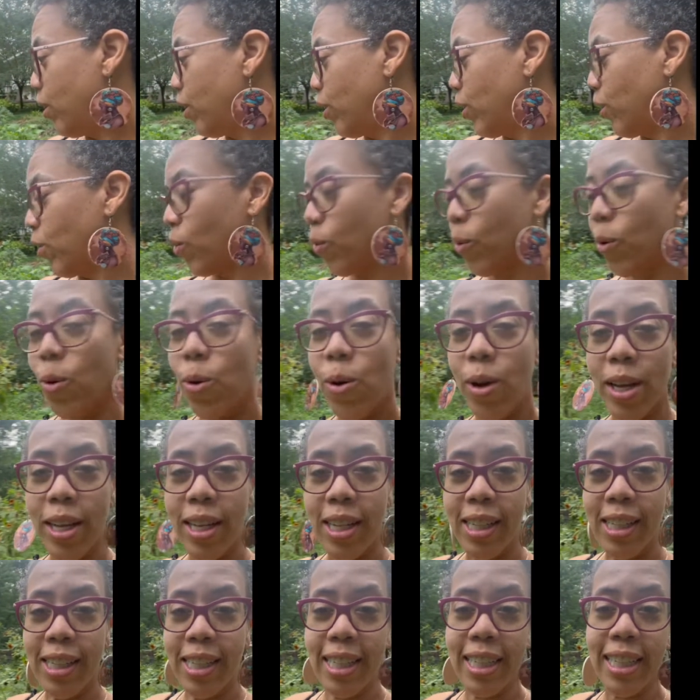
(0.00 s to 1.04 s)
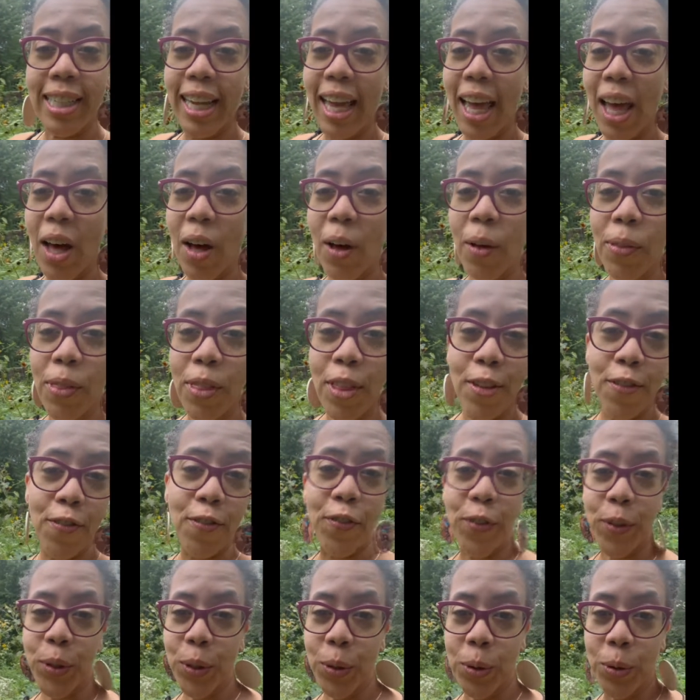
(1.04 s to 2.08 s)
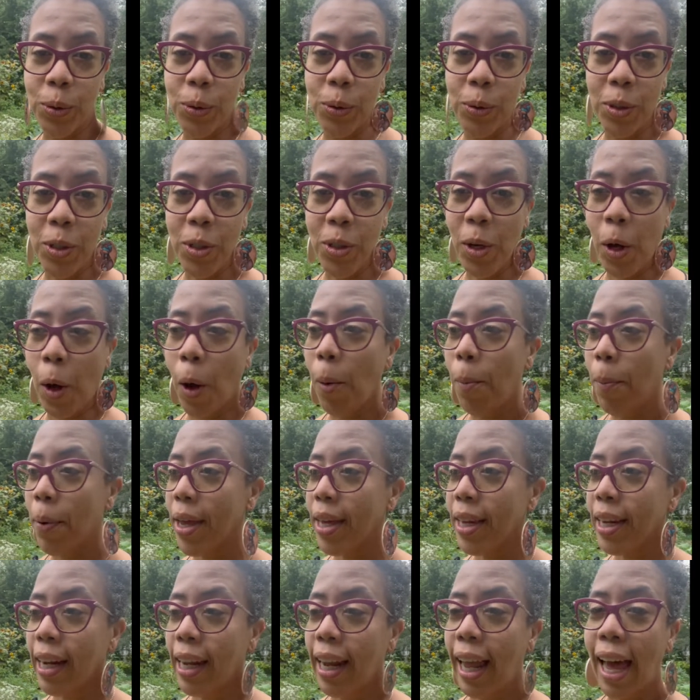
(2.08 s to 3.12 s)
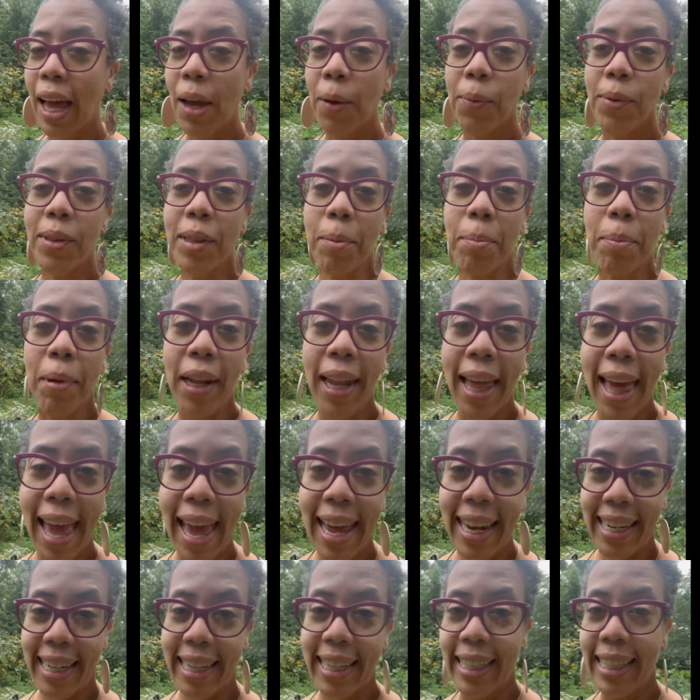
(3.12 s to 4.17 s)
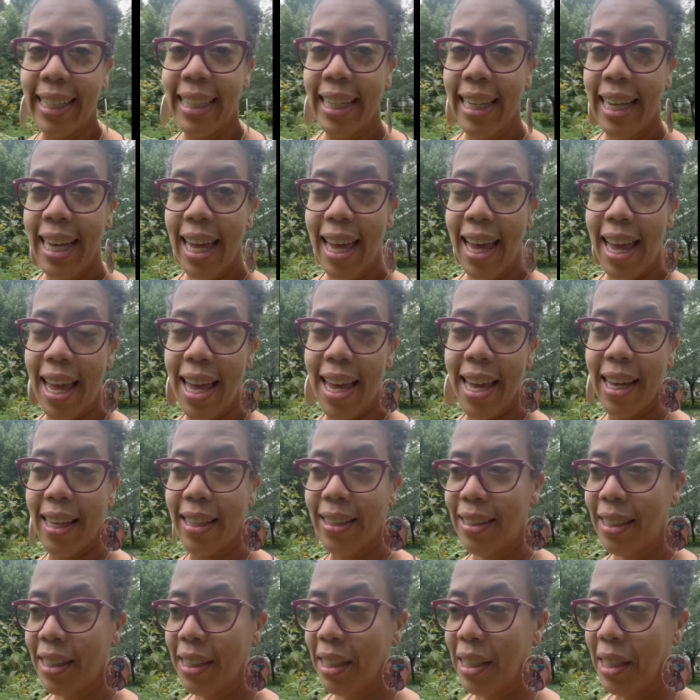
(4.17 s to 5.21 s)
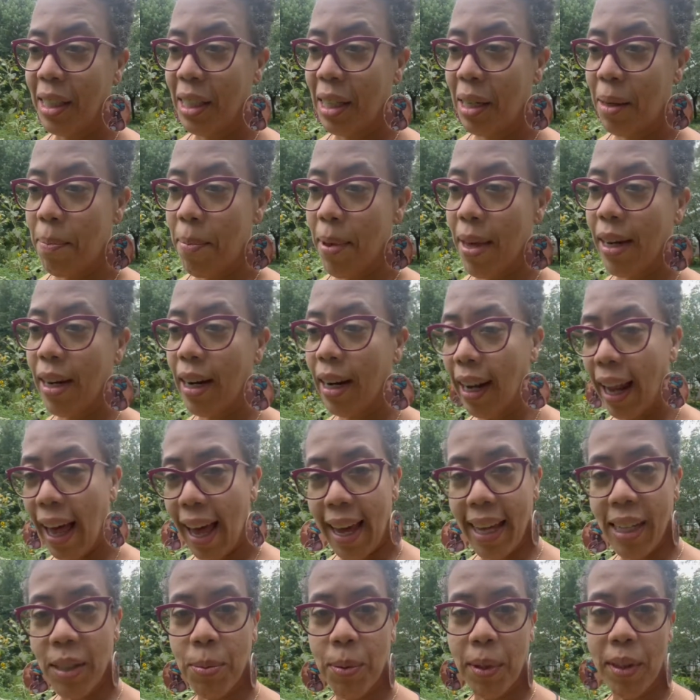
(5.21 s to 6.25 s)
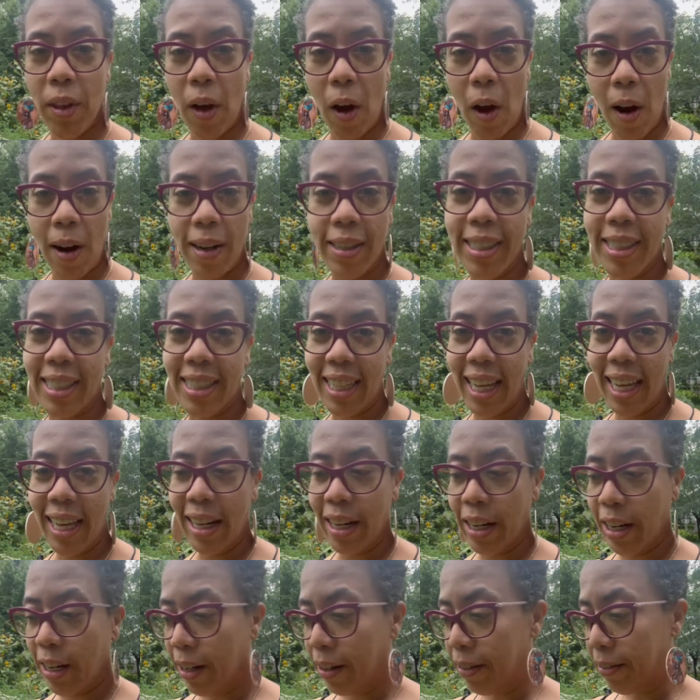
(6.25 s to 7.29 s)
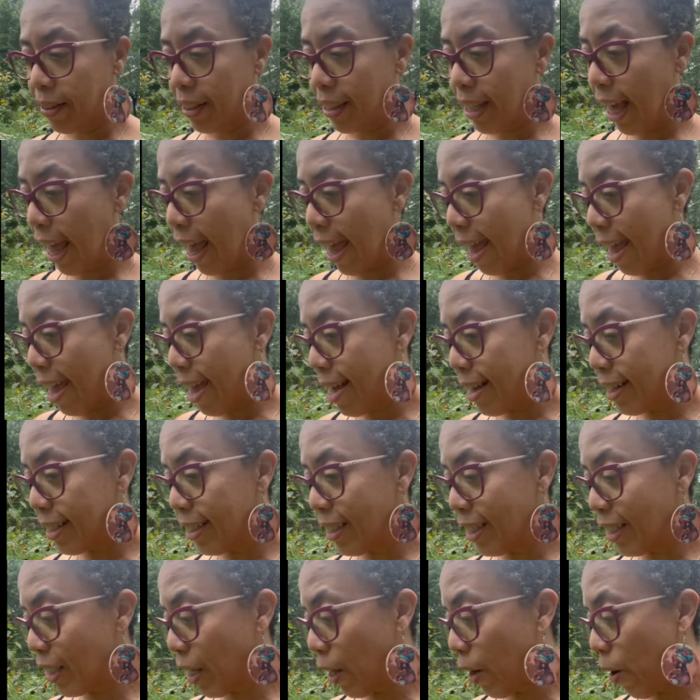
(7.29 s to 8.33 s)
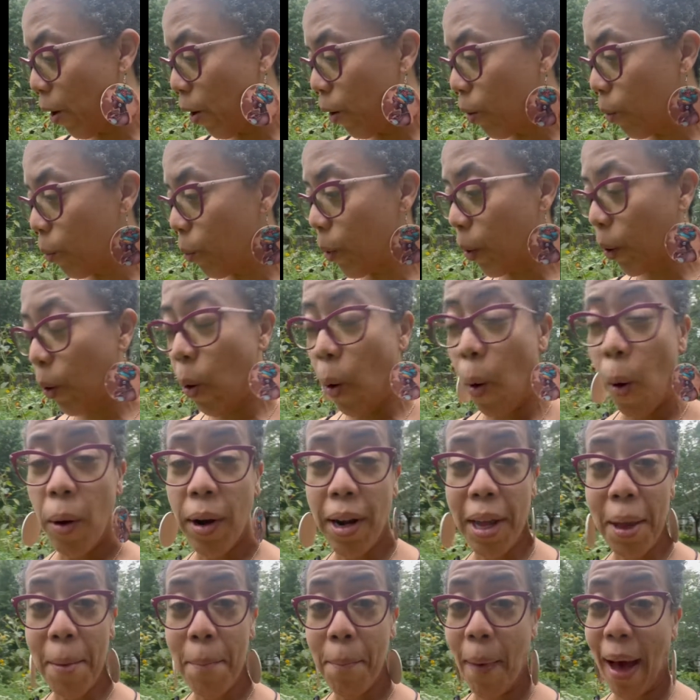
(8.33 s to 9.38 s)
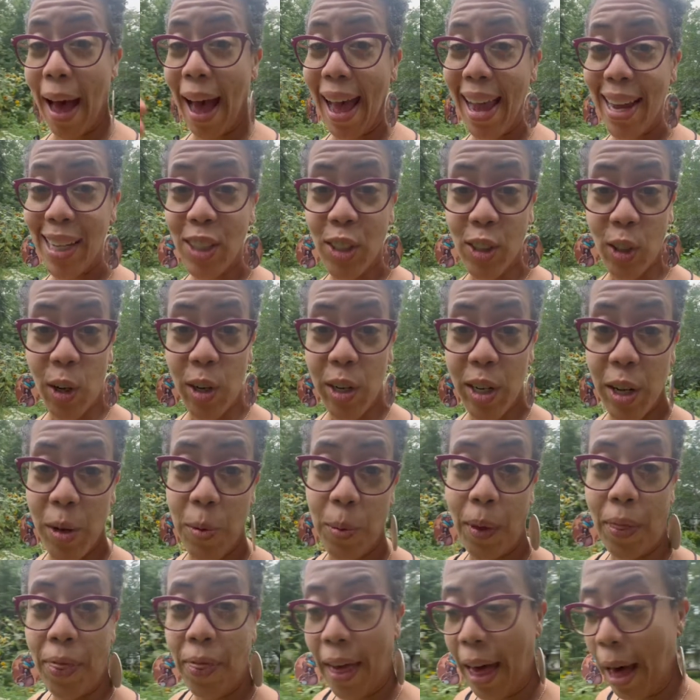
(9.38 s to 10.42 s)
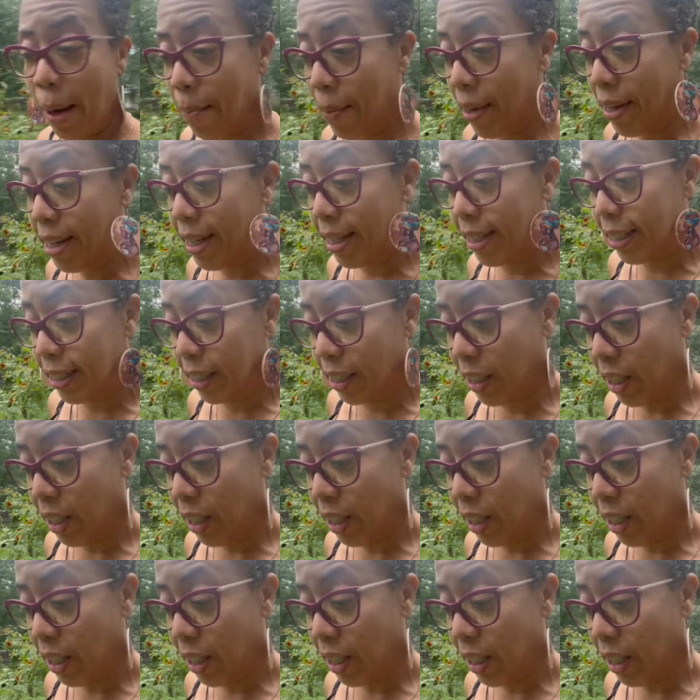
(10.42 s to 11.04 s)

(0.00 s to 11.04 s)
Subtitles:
growing good, healthy food, being aligned with the planet and being aligned with ourselves. And so recording my journey with that, because